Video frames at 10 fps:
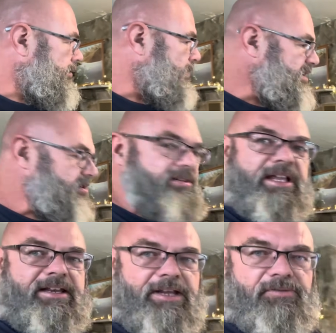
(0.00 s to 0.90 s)
basically
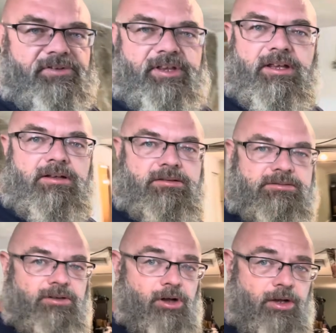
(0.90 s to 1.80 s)
got everything
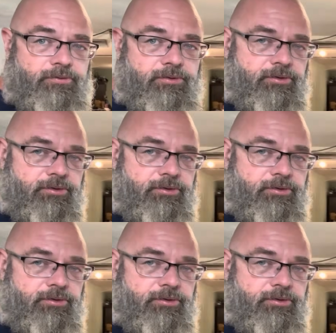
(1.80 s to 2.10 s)
off of the